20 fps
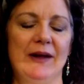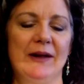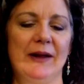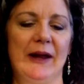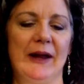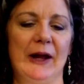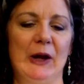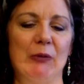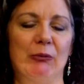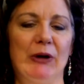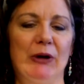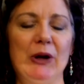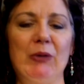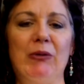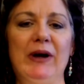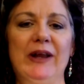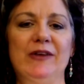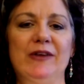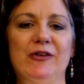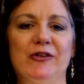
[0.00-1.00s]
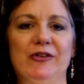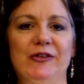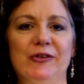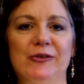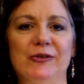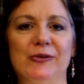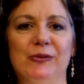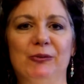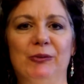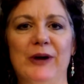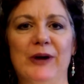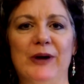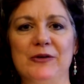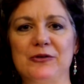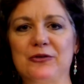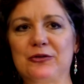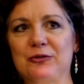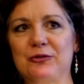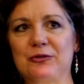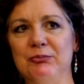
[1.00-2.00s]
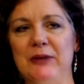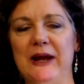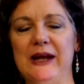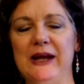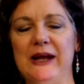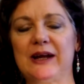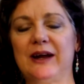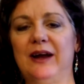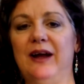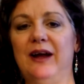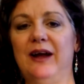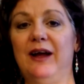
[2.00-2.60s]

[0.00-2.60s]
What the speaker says: And what I wanted to do was make